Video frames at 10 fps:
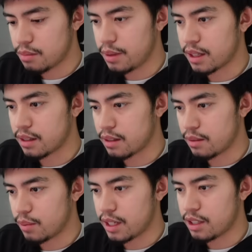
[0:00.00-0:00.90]

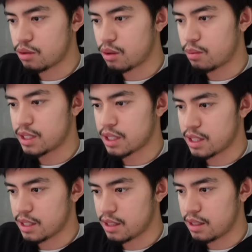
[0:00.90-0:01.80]
ping one ninety-two dot one
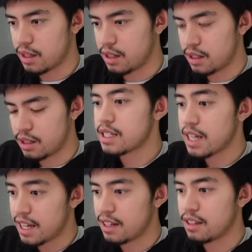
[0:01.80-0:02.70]
sixty-eight dot
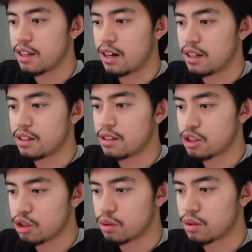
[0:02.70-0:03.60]
ten dot
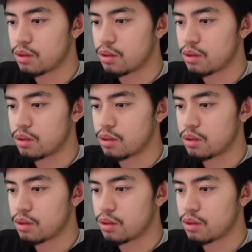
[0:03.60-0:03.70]
two.